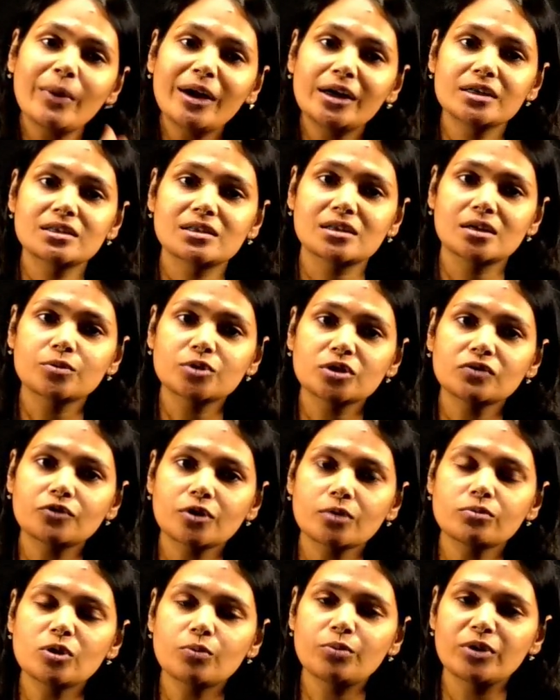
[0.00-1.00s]
my description
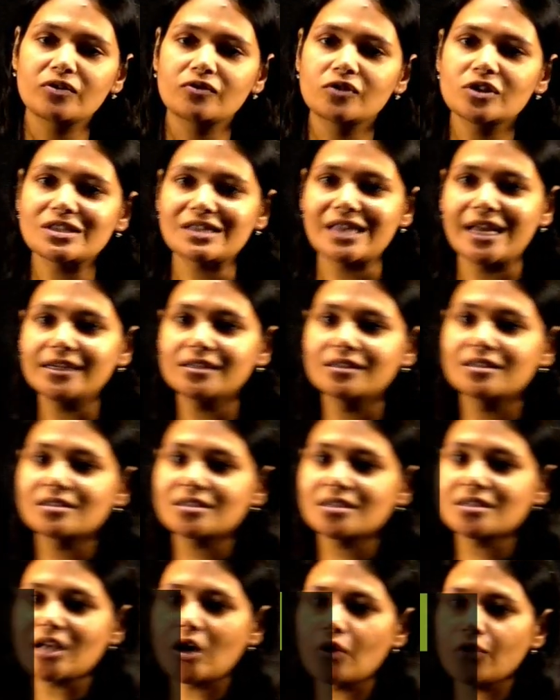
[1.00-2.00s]
from the previous slide,
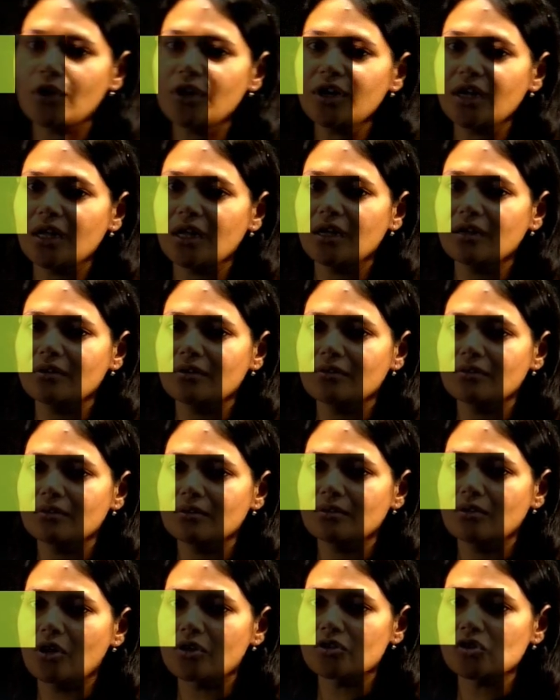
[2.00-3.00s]
this is how your
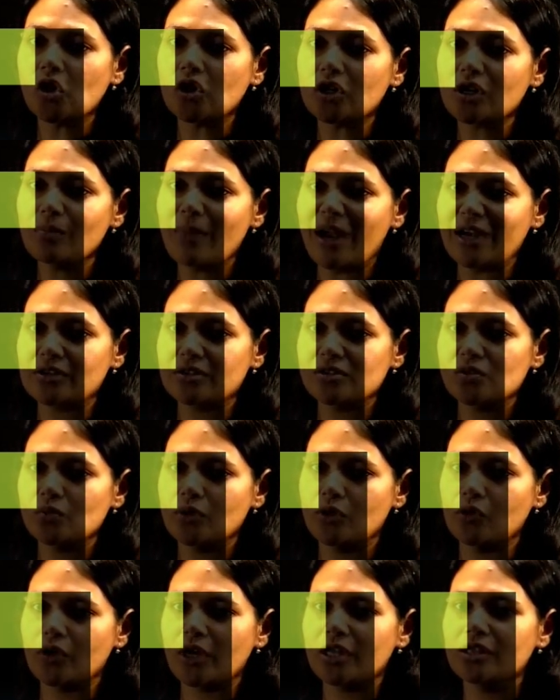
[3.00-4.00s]
horizontal mattress
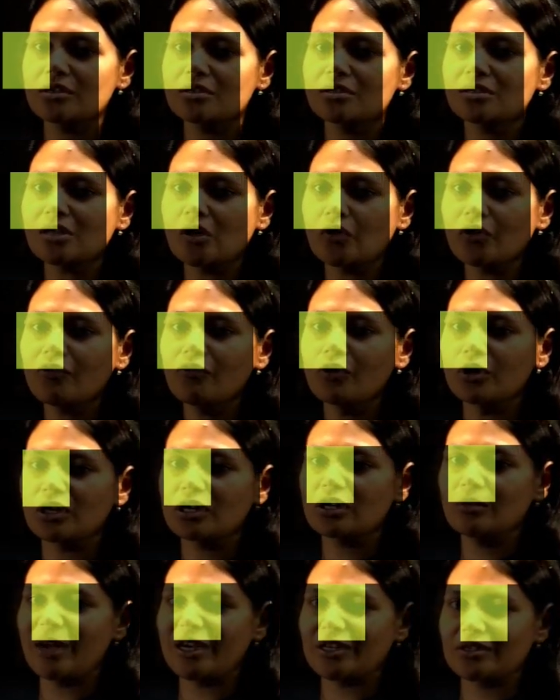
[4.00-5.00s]
will look and this is how your
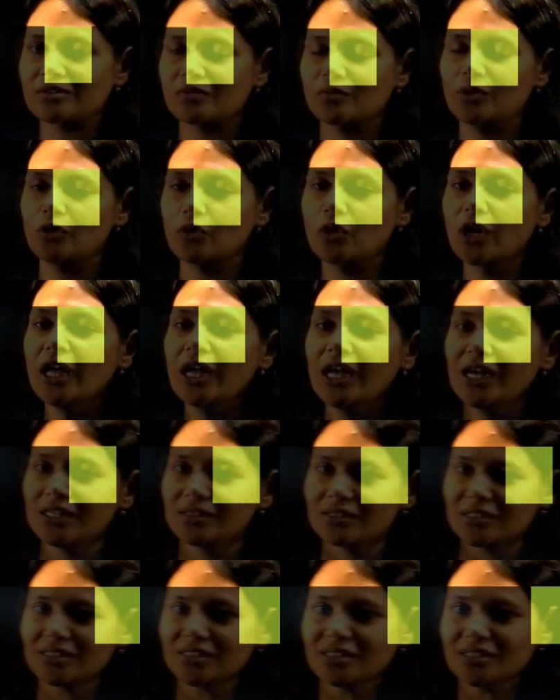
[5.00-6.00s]
vertical mattress will look.
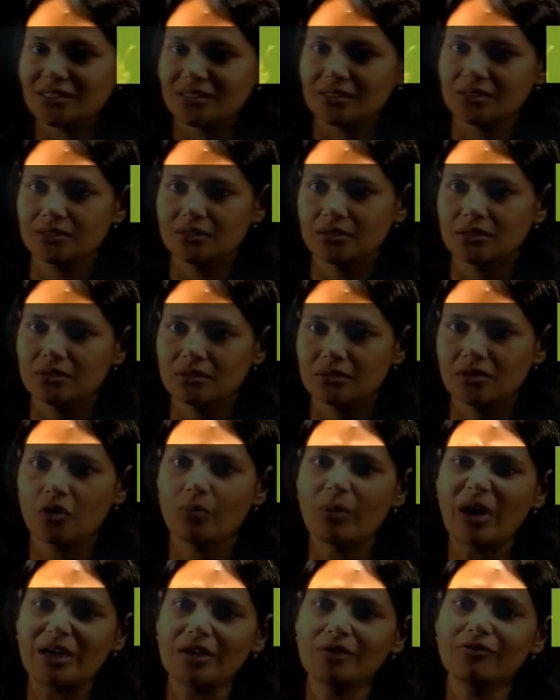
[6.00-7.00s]
This is your
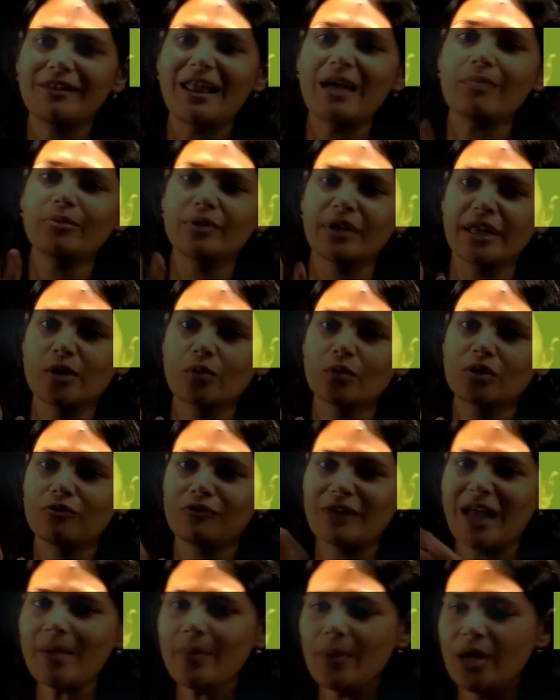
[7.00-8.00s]
buccal flap, lingual
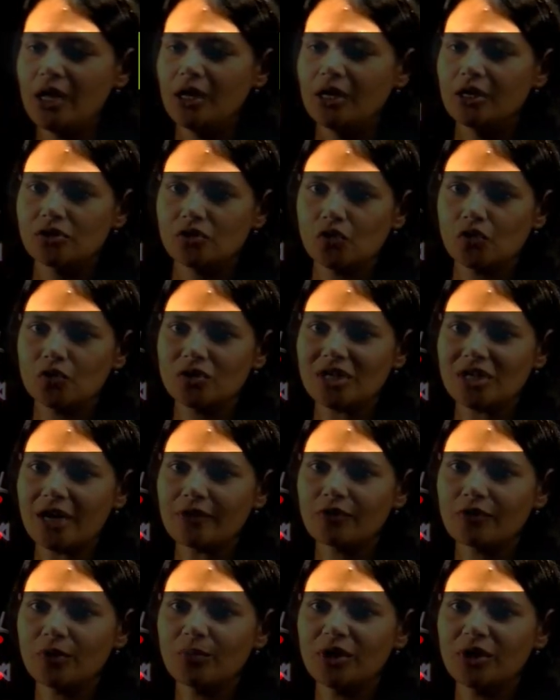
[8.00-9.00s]
flap. So you
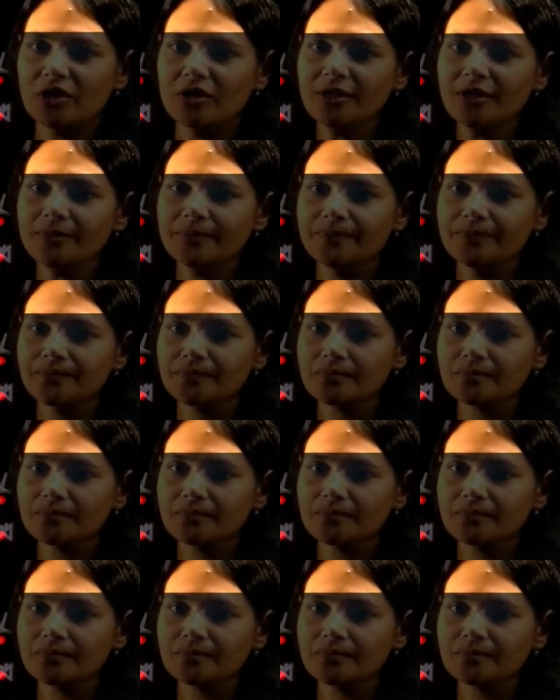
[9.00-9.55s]
start from here,